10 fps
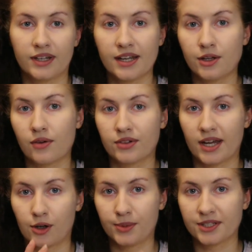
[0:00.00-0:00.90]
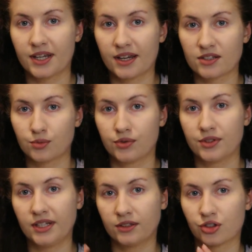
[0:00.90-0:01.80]
Again, you have an Arabic text with
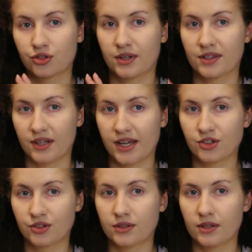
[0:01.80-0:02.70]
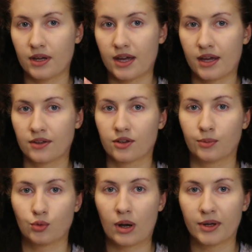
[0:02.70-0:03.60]
the English translation and
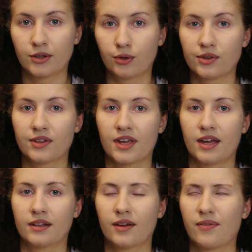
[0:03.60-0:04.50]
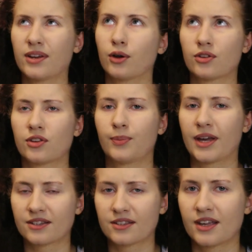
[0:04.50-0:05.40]
some grammar notes, and I think also some
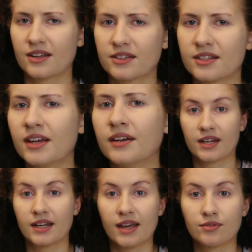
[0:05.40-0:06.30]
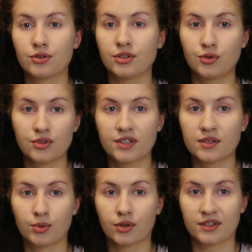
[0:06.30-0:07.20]
exercises. And I never used
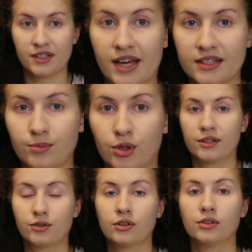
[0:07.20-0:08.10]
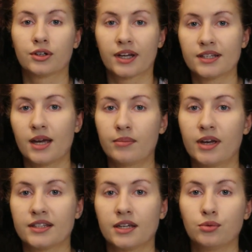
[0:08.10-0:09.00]
these books yet, but I took a look at them
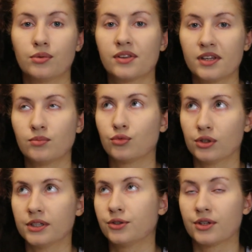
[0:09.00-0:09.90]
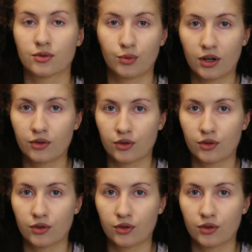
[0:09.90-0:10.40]
and they seem really good as well.